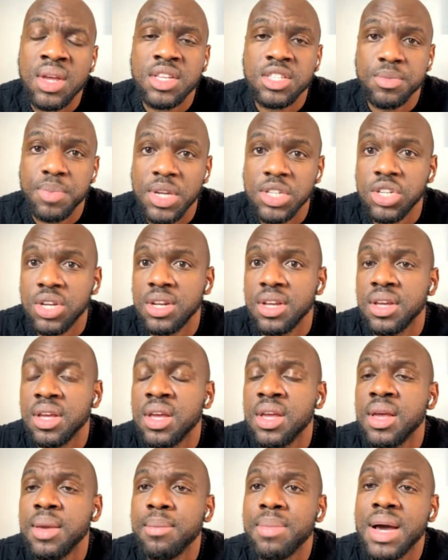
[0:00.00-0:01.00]
especially
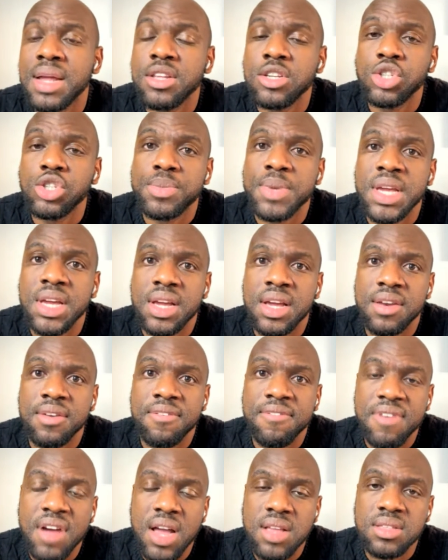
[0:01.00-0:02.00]
by the Jamaican
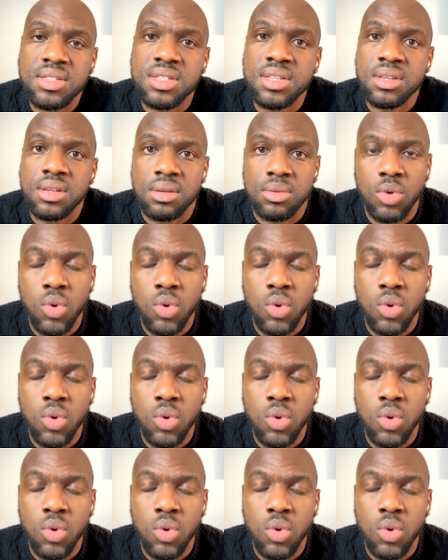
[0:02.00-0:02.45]
fans